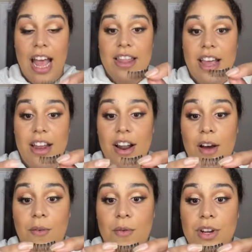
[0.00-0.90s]
And
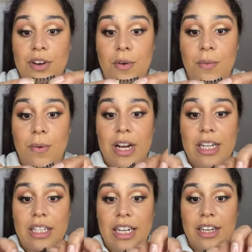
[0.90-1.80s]
then, you know,
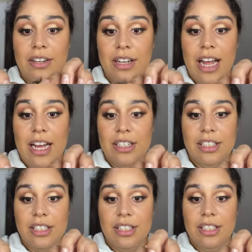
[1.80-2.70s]
wiggling your
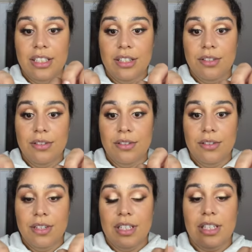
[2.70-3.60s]
lashes too
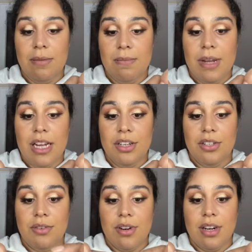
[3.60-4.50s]
to make
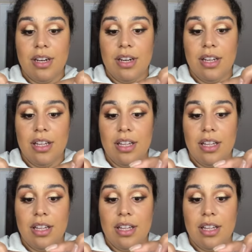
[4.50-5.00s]
sure